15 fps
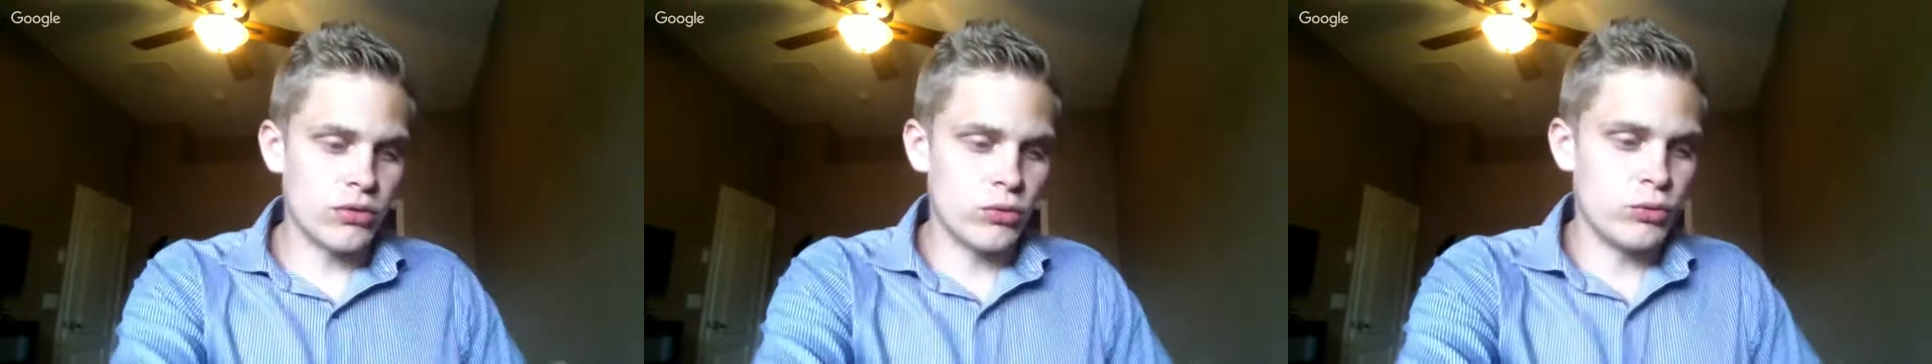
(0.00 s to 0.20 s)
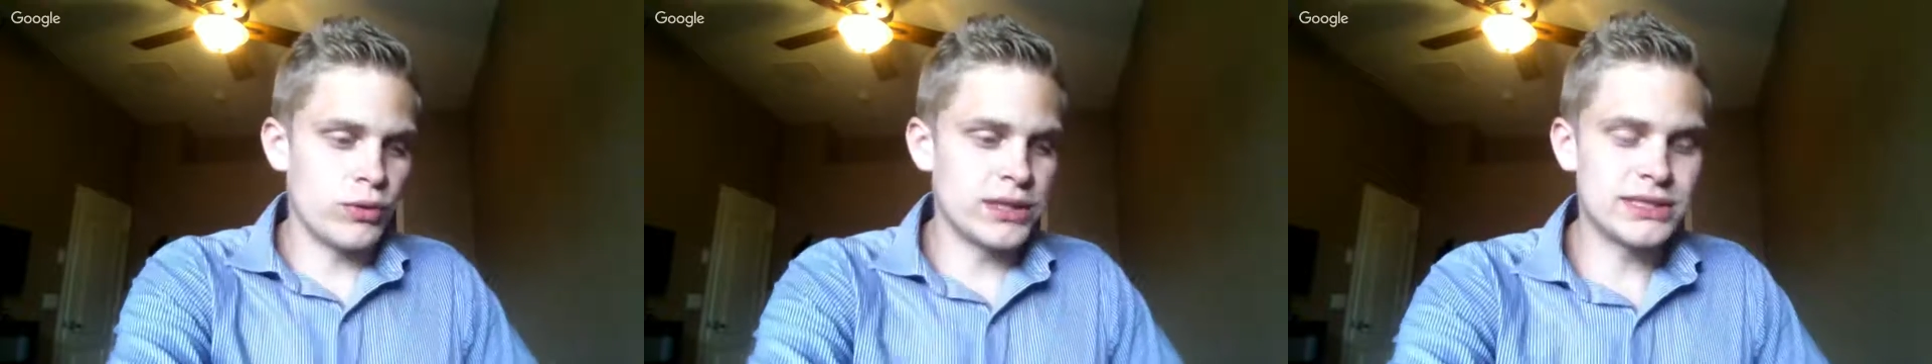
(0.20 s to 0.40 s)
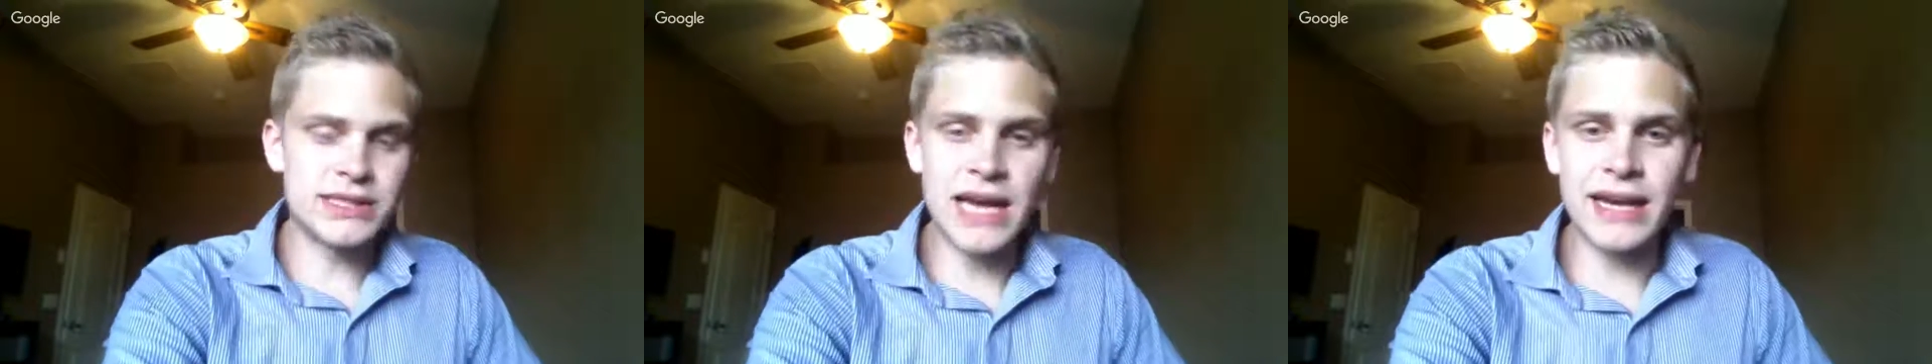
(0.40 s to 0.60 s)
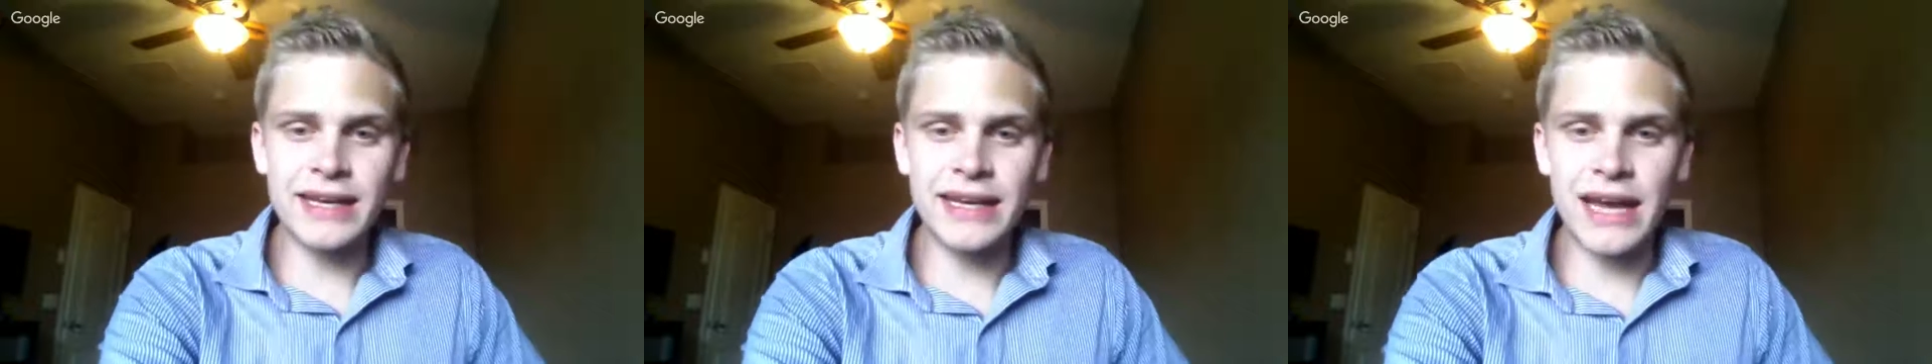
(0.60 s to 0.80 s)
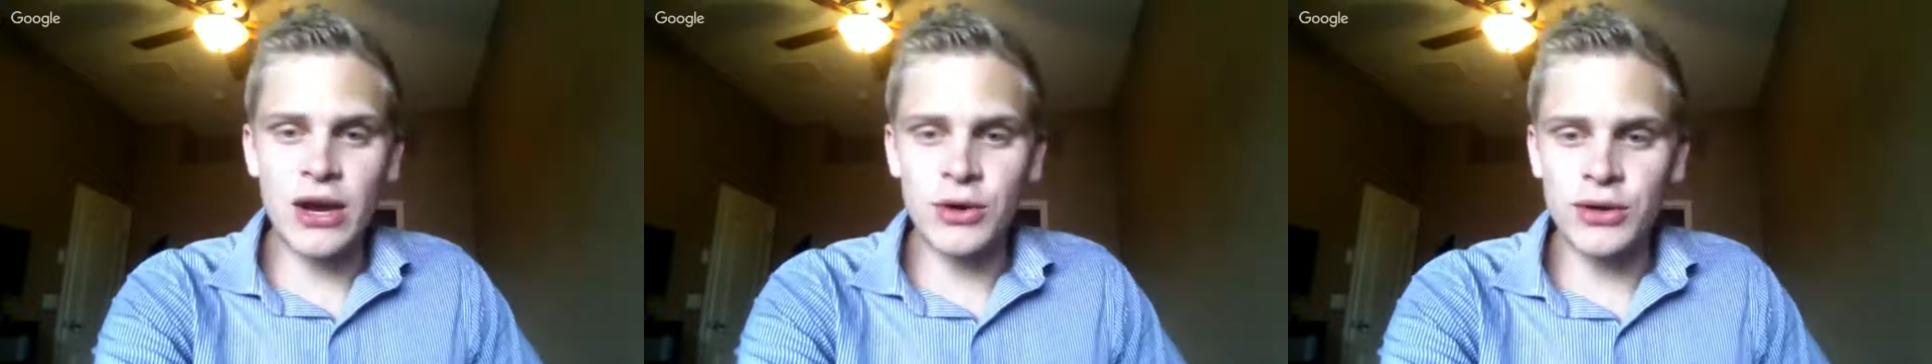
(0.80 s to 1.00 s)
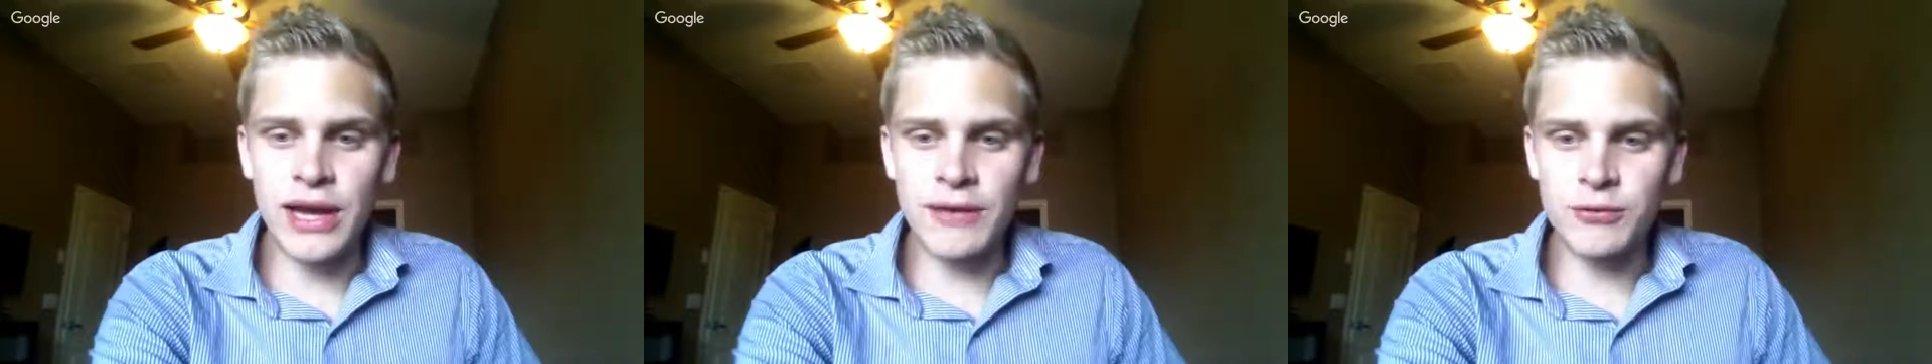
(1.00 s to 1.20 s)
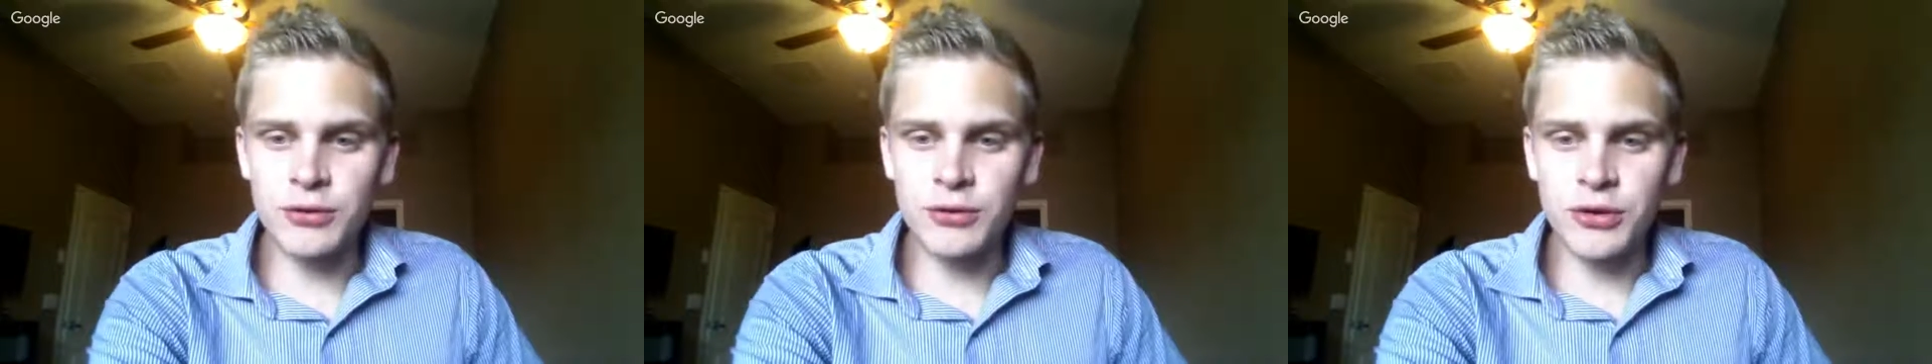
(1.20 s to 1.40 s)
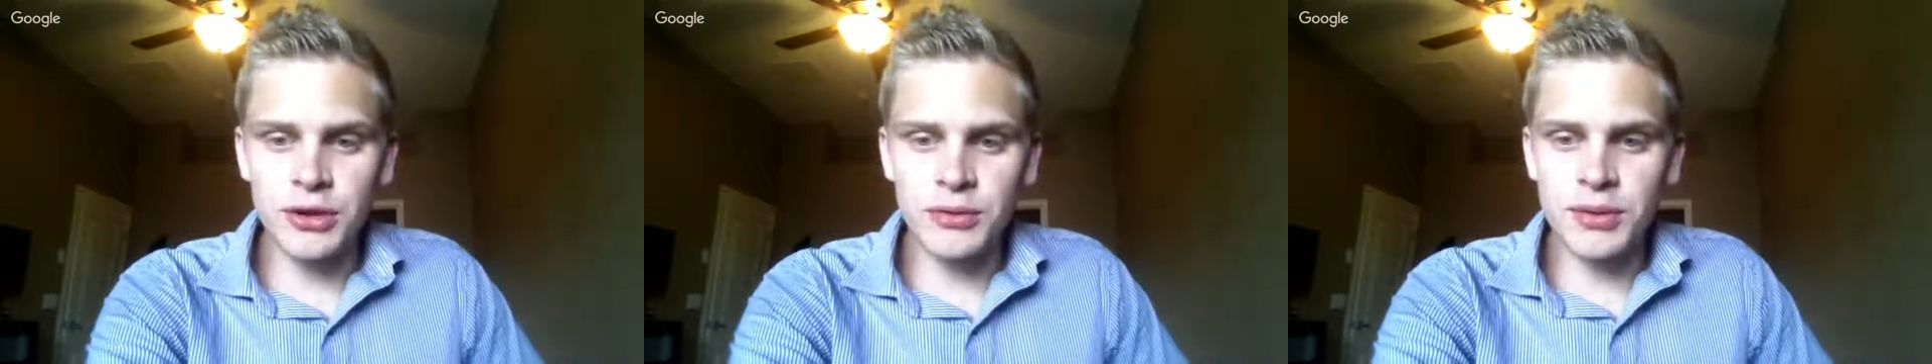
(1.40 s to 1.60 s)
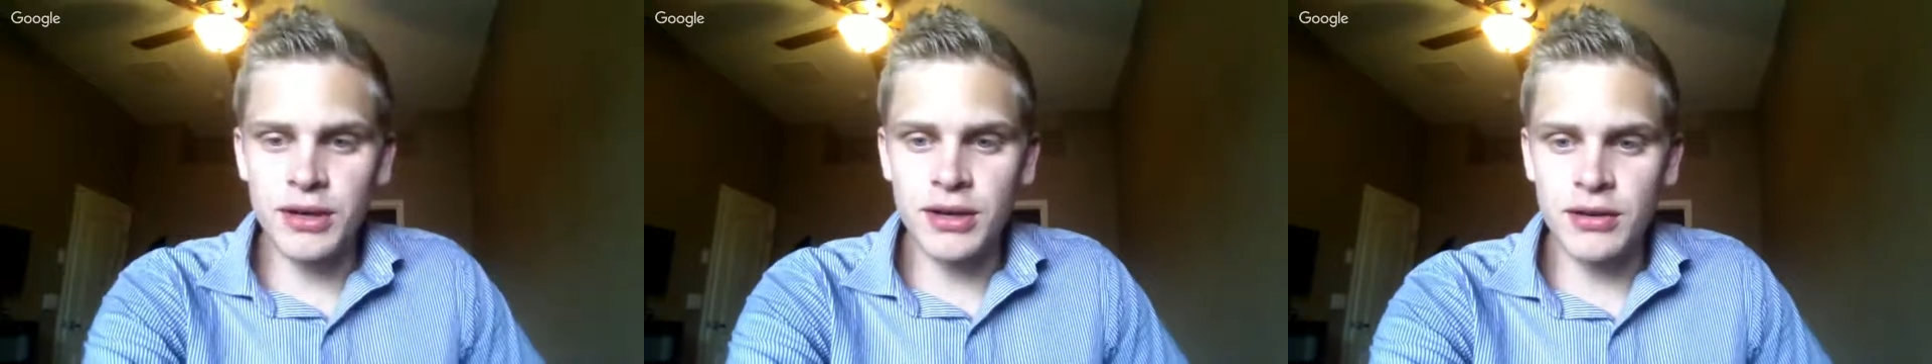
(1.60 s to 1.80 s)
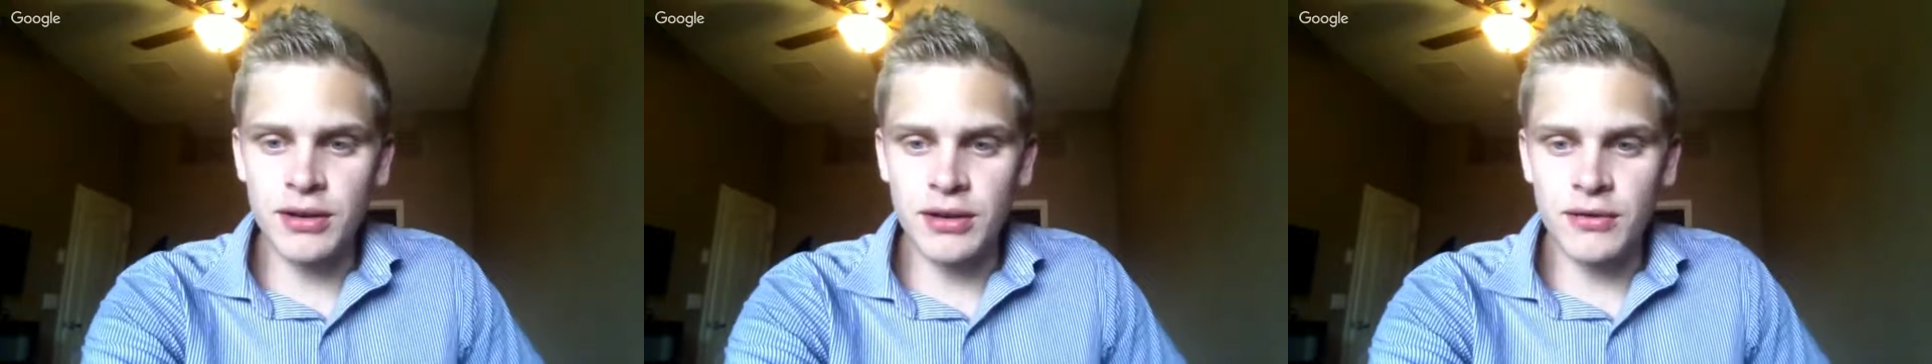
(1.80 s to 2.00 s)
we sat down after he'd
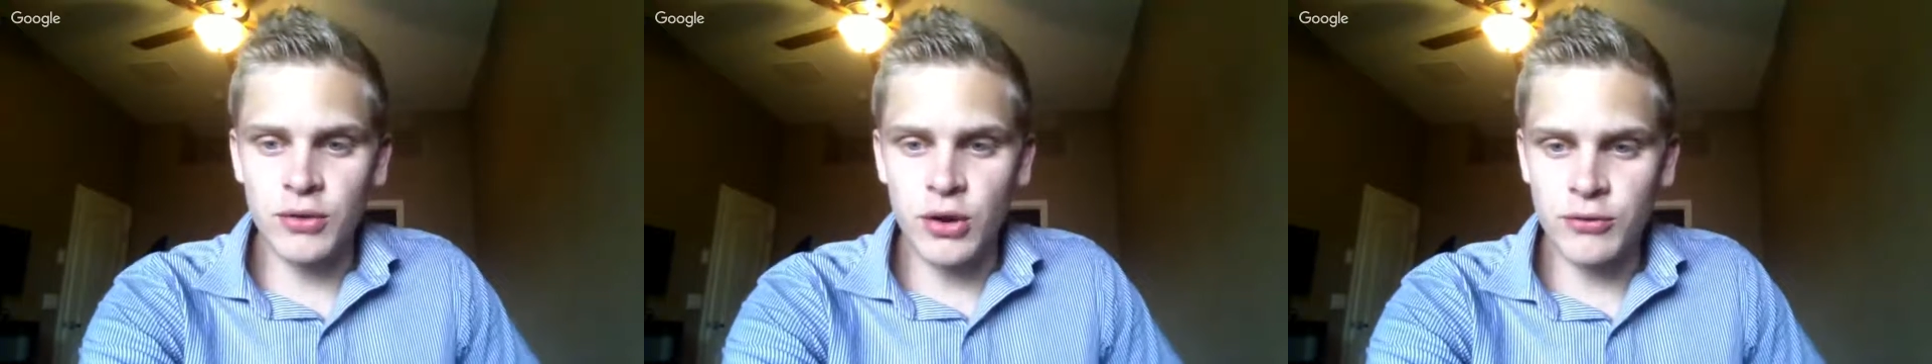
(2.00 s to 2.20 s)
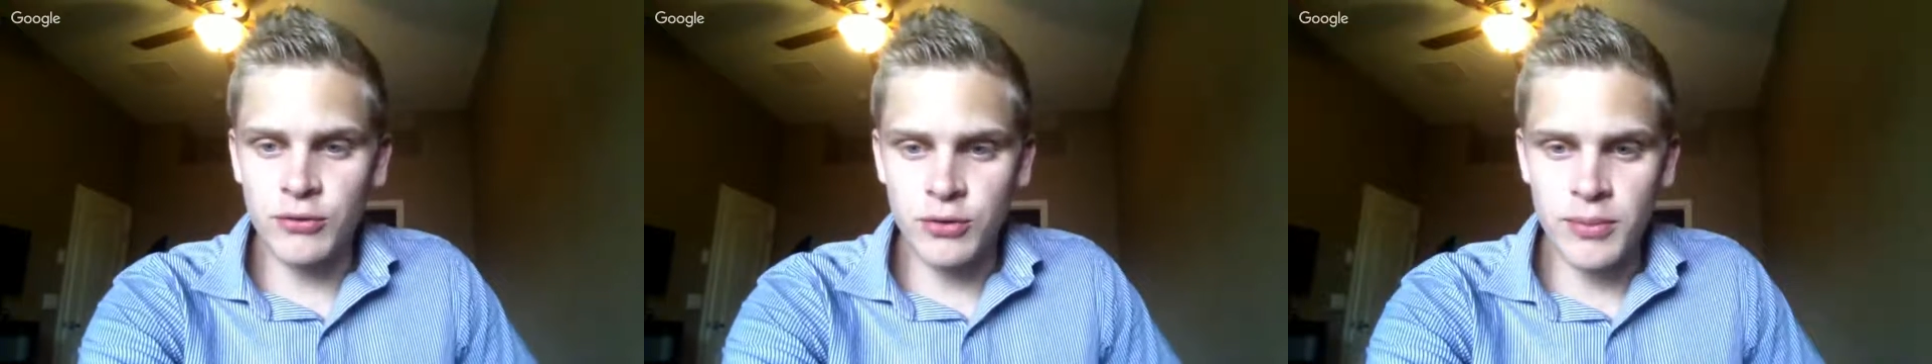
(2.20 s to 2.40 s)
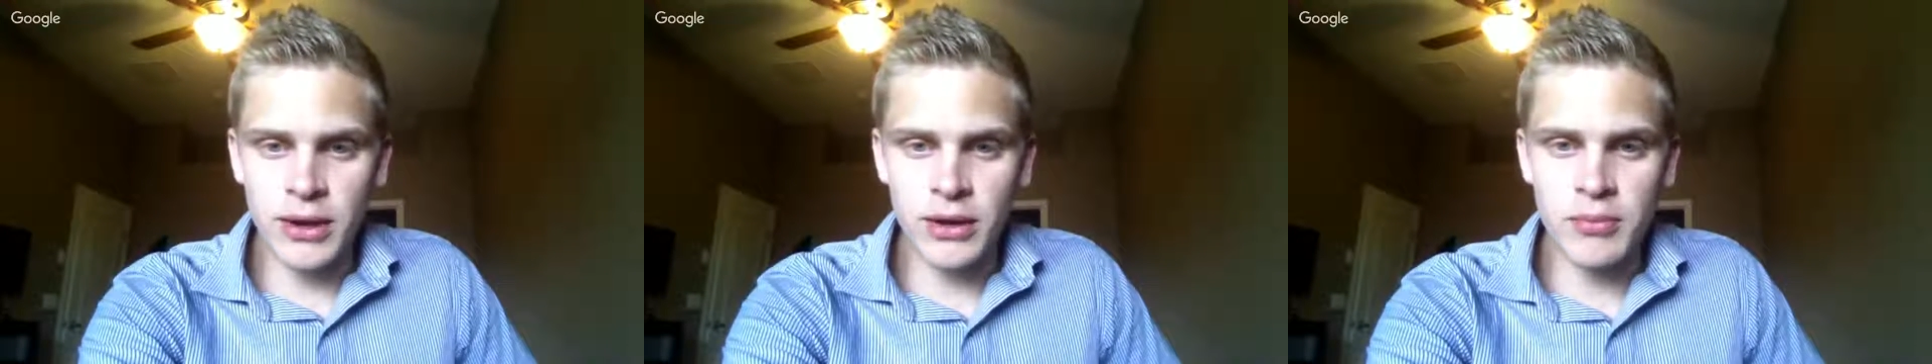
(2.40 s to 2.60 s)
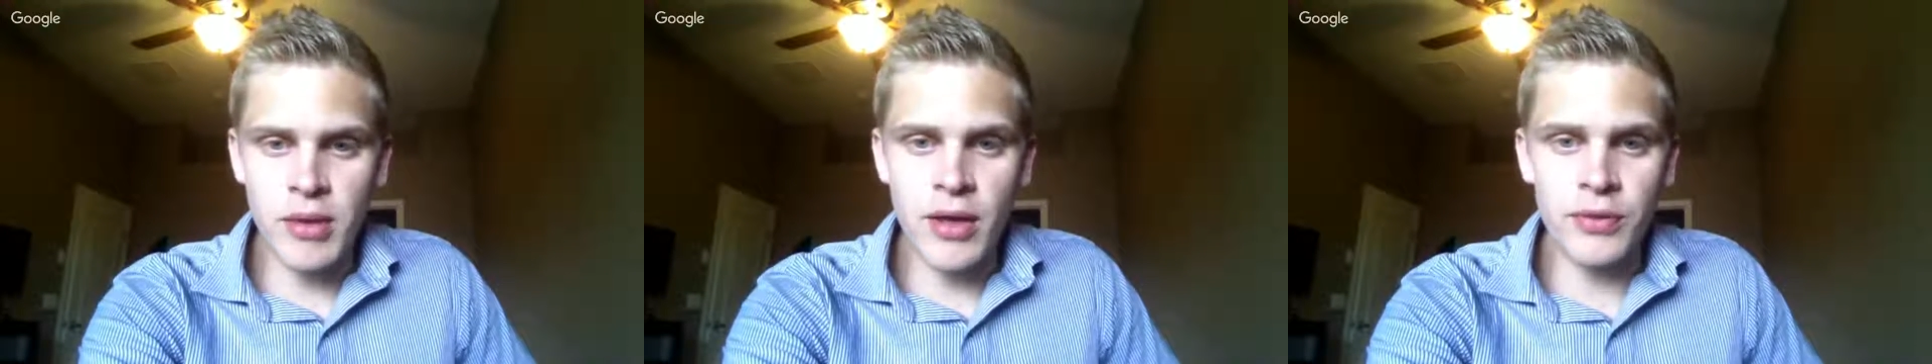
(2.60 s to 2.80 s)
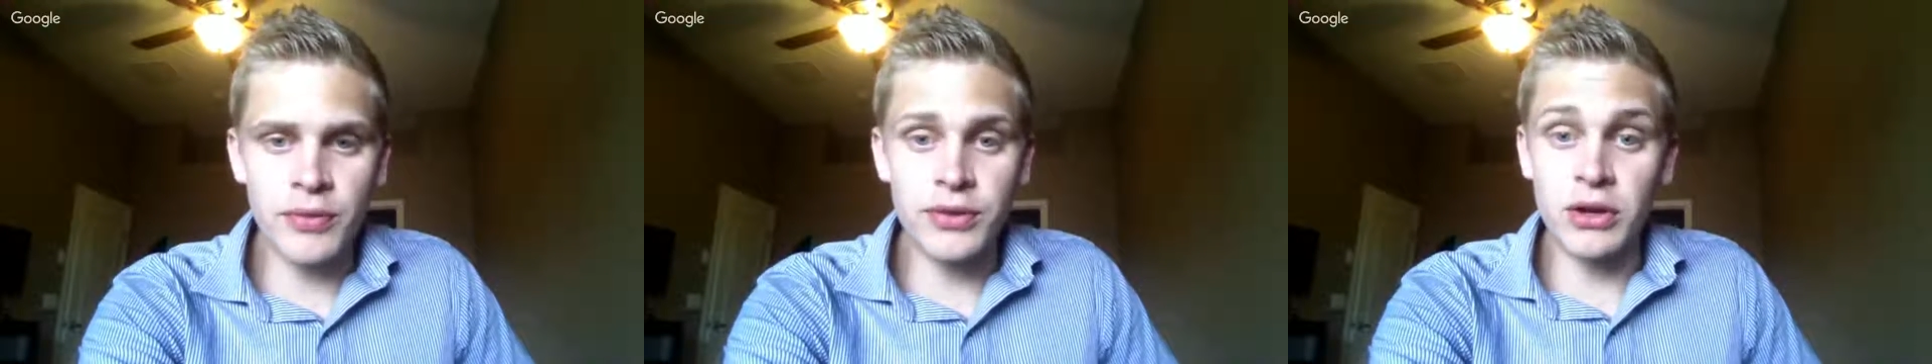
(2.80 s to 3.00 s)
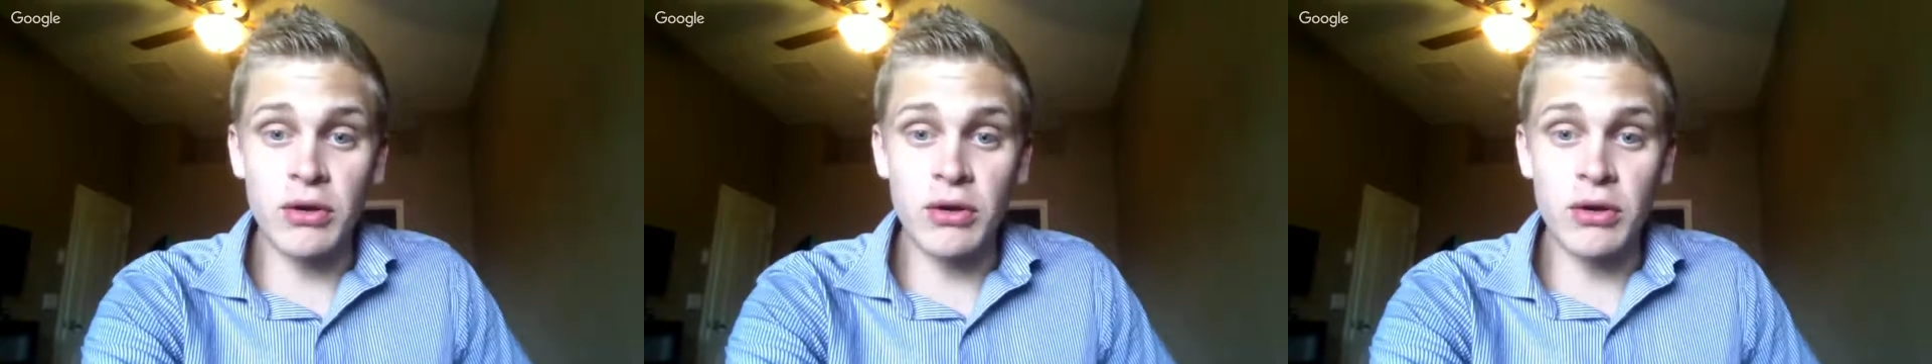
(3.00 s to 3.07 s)
been involved for about a month.